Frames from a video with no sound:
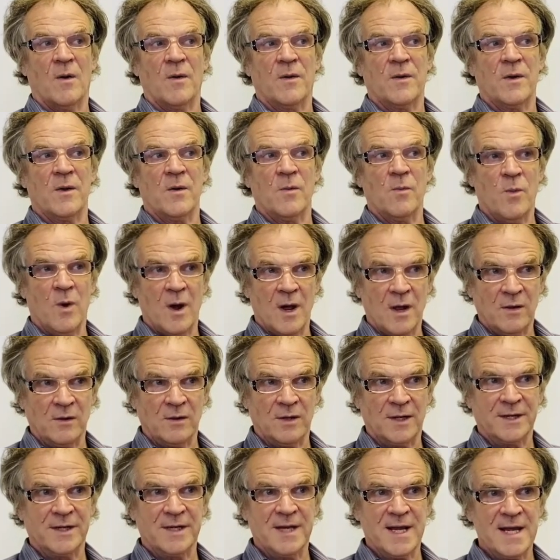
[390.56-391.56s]
you
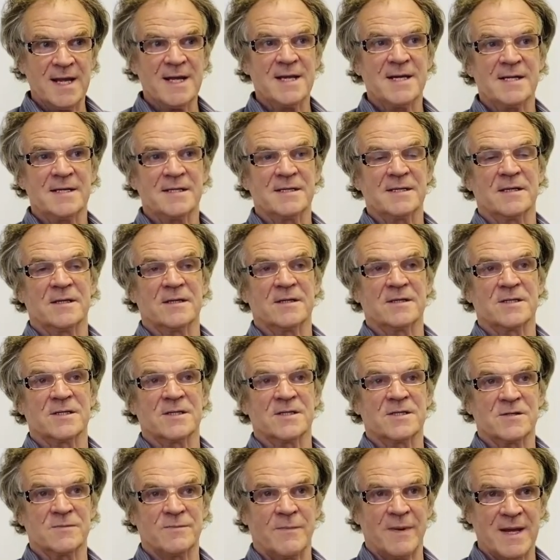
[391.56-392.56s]
will need to
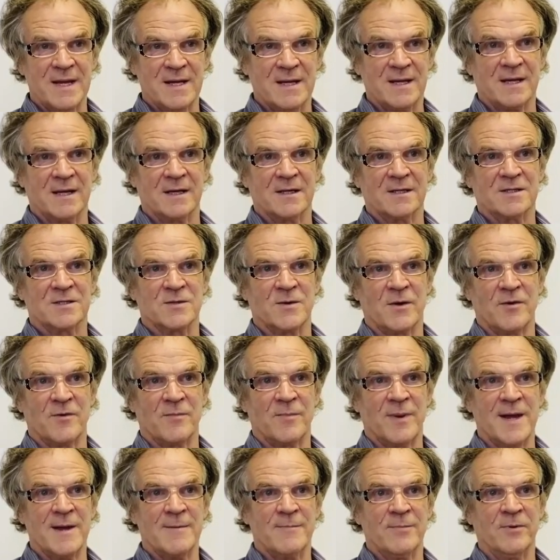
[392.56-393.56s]
speak to other
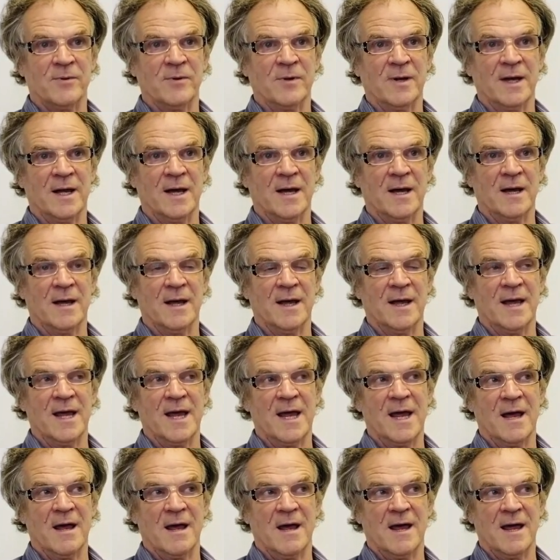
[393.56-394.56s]
people
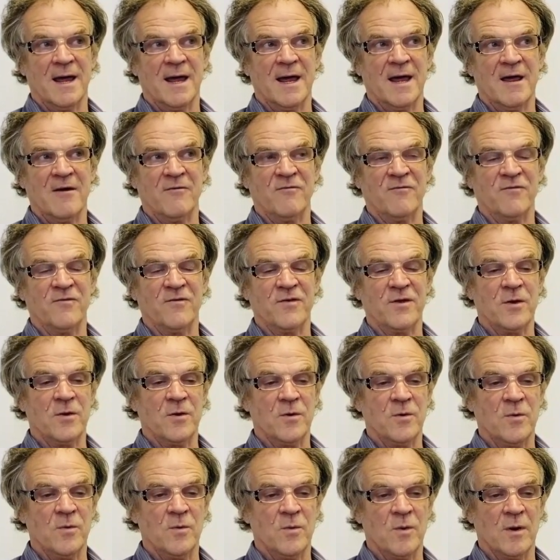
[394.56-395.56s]
if
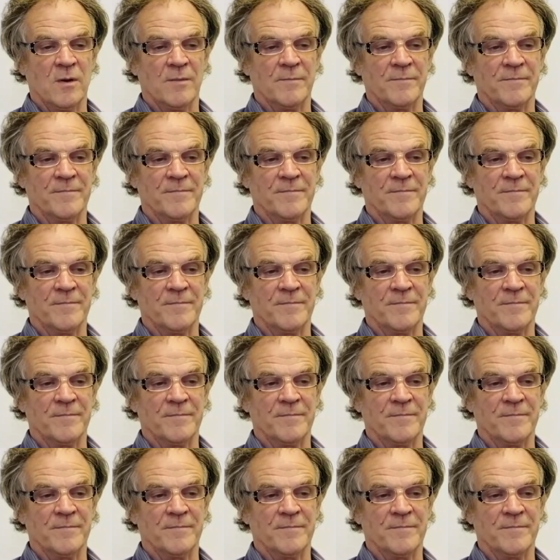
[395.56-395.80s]
you